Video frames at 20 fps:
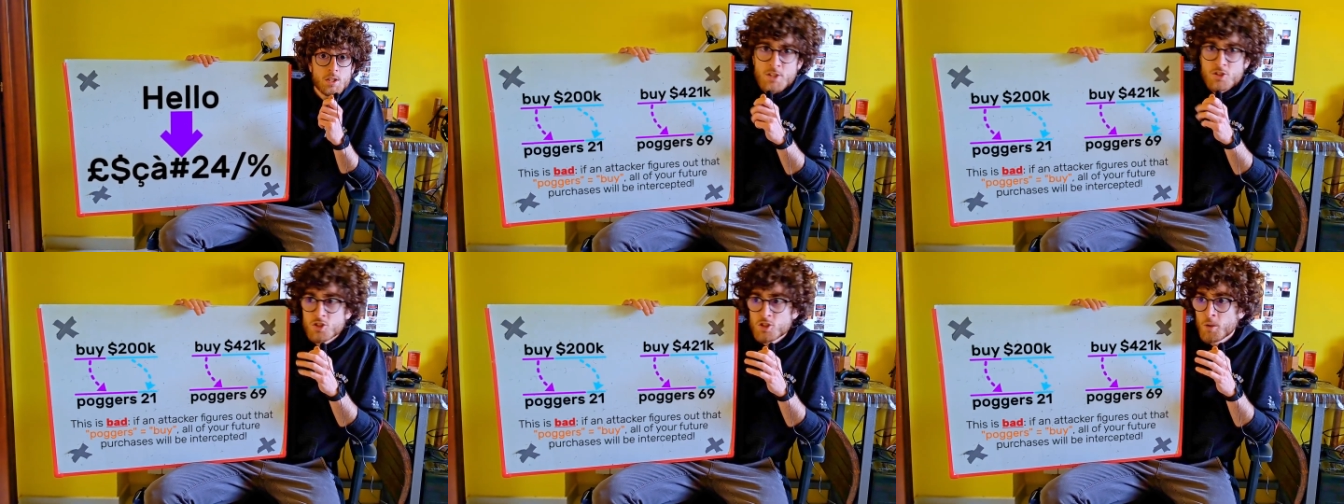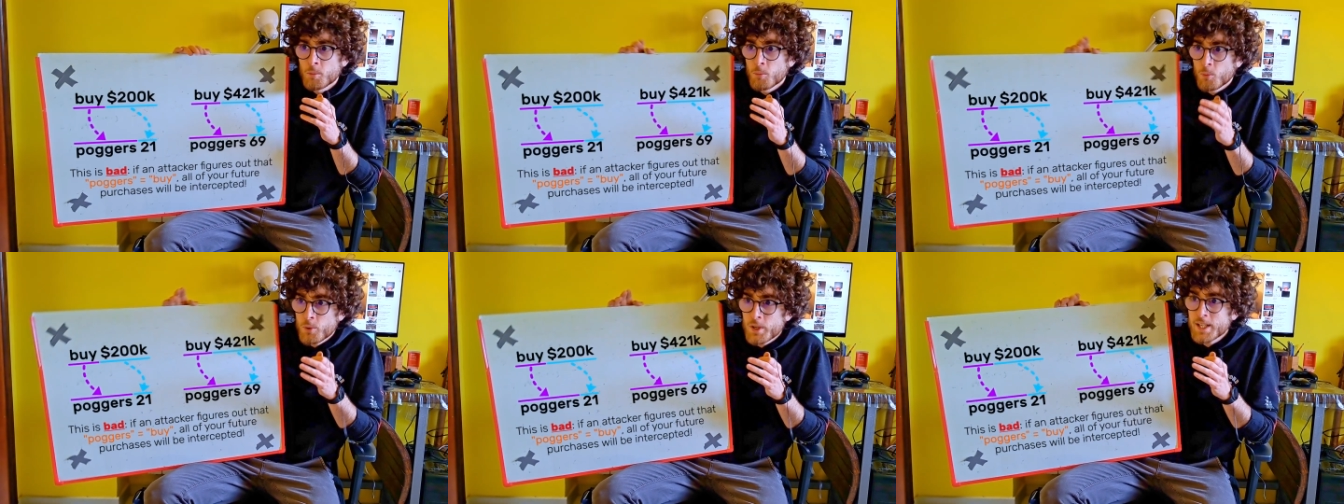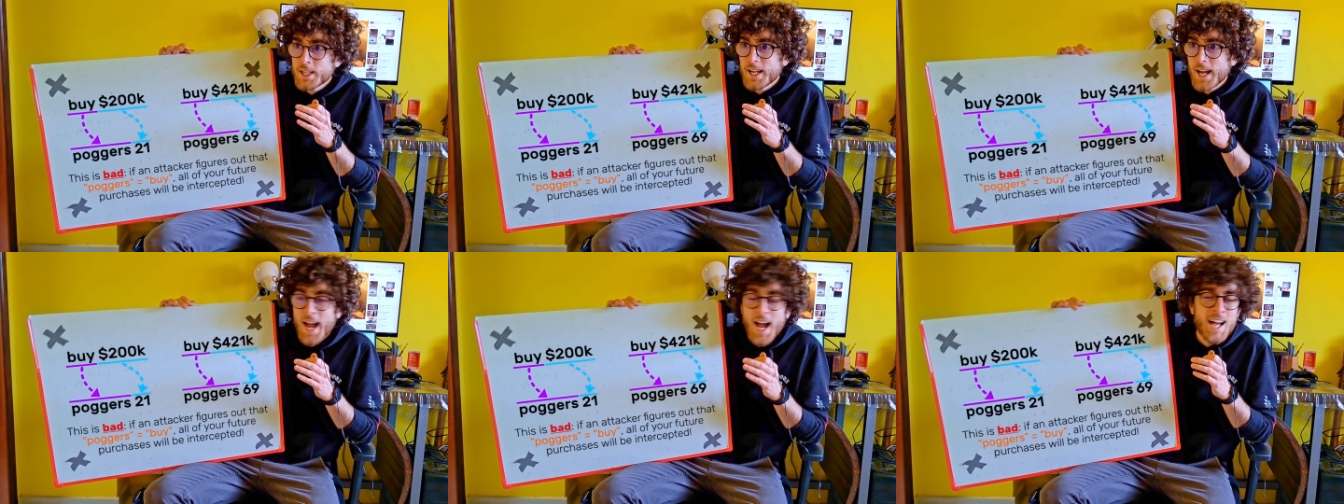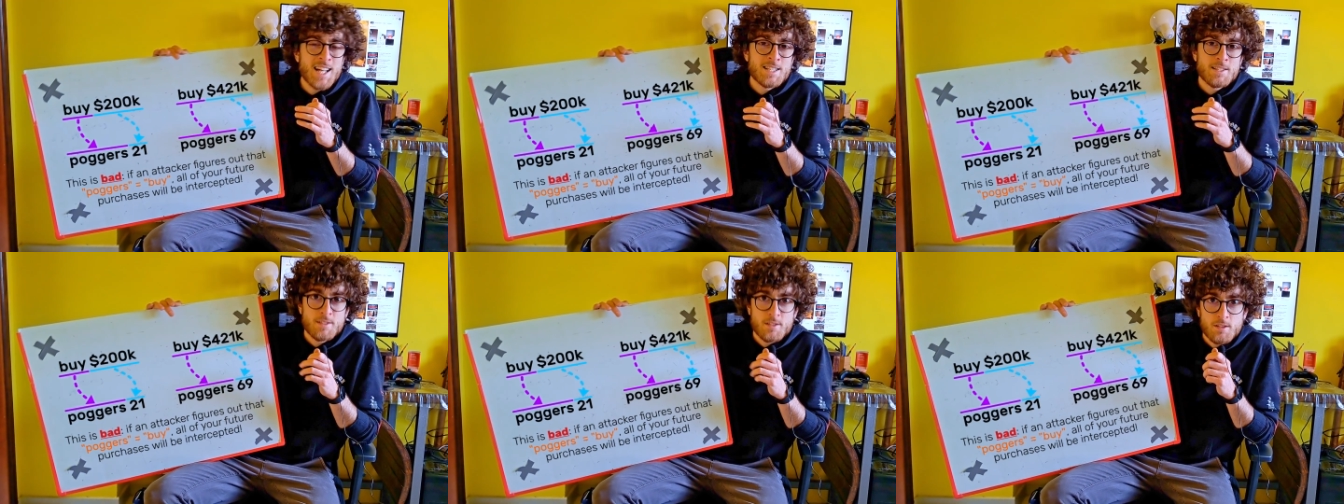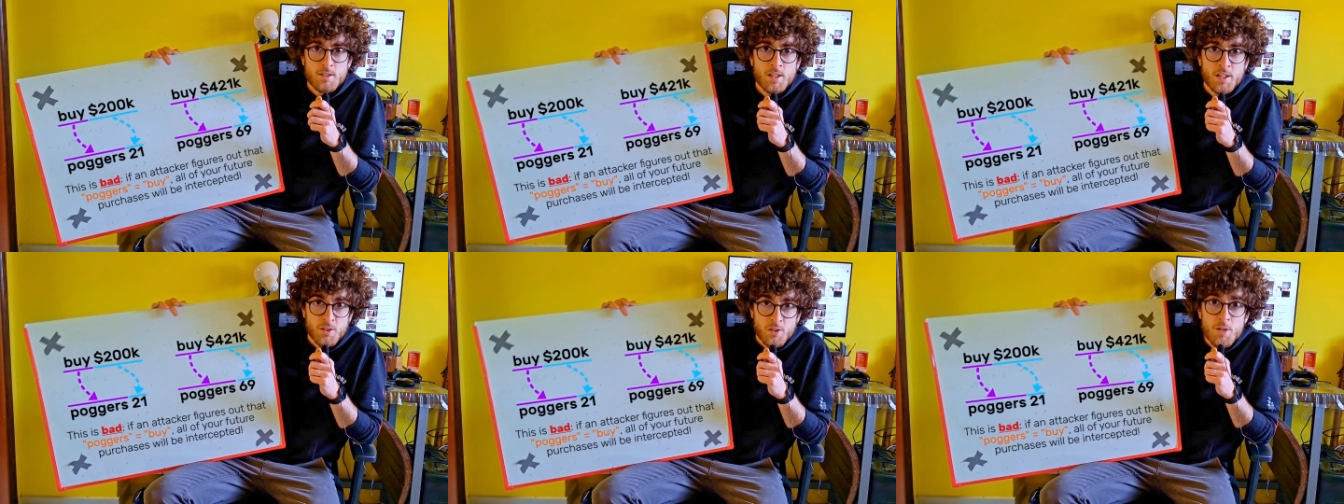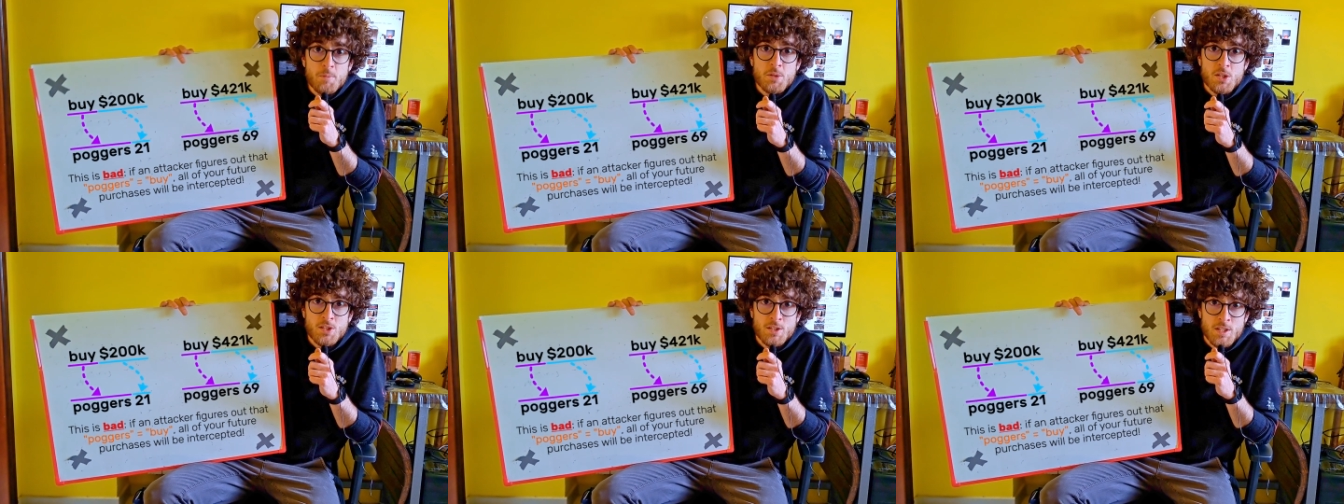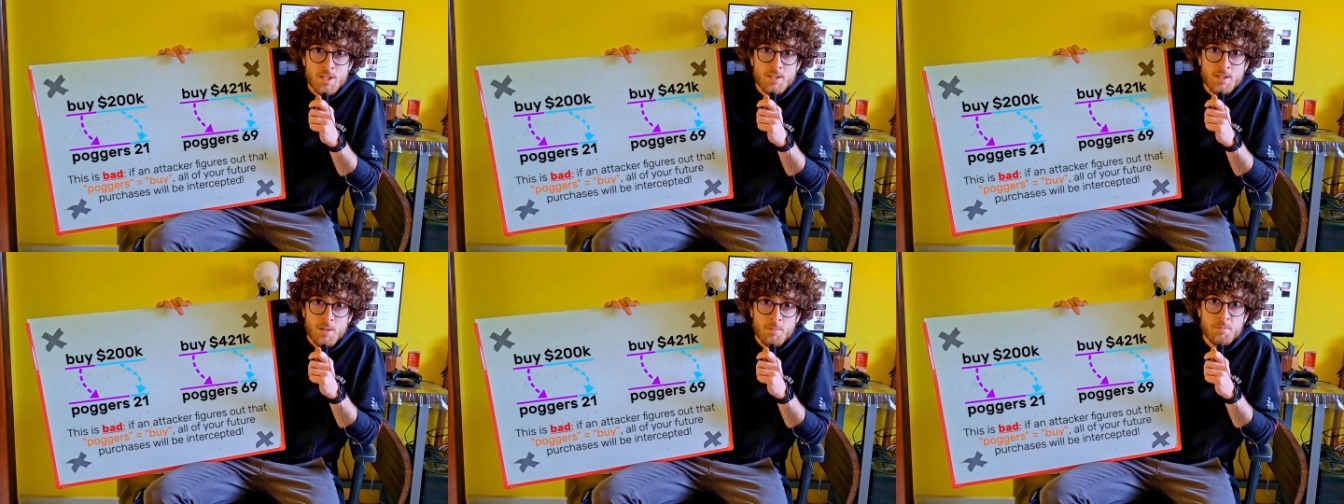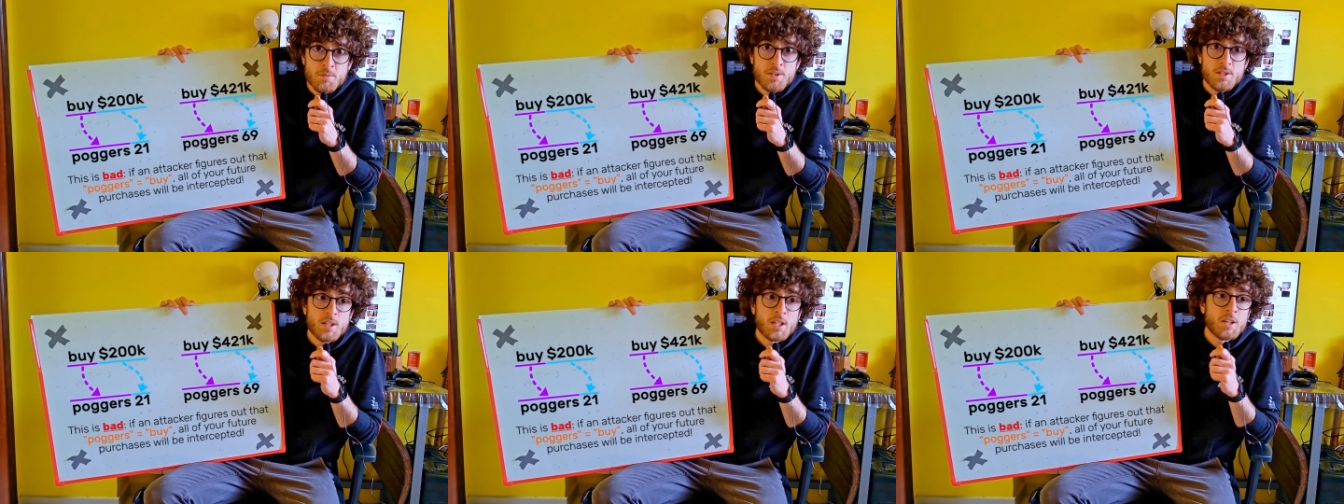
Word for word: In some weak-ass encryption systems,